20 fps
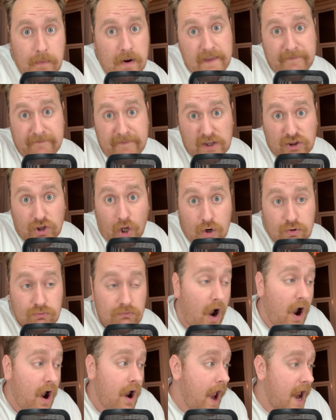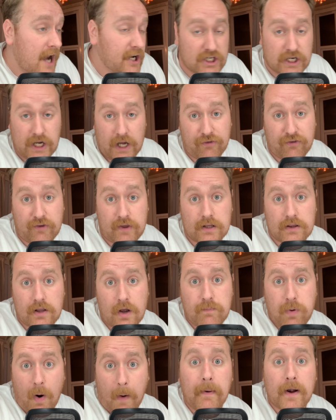And if they don't, I actually think they'll
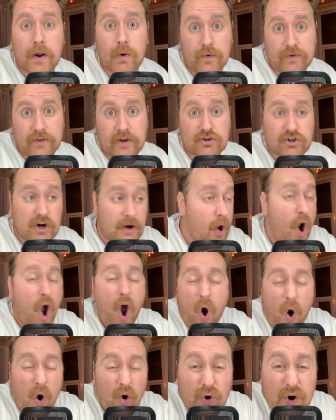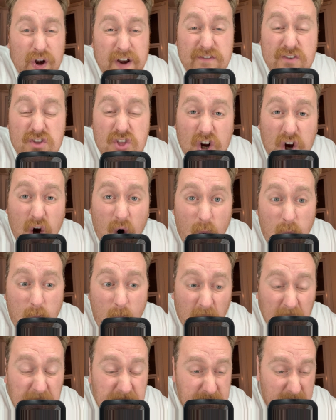probably win the treble or even the
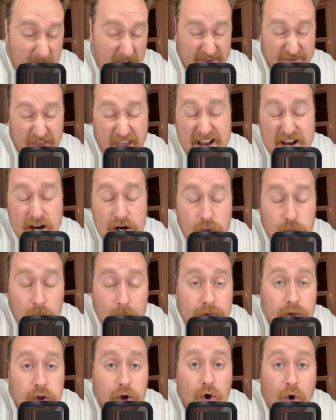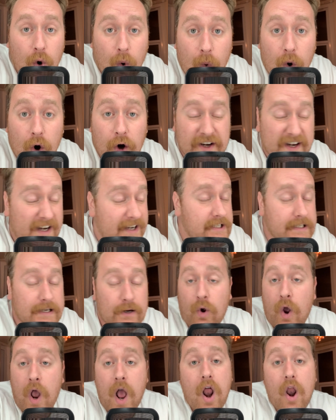quad, mate. They could win the quad. And
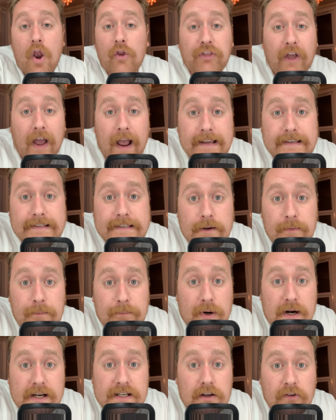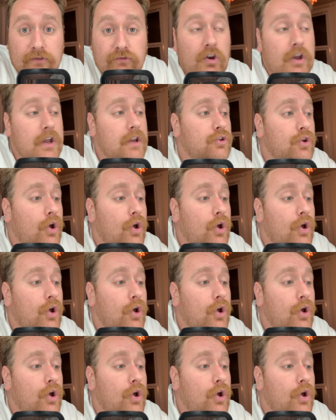still, that is an impressive thing.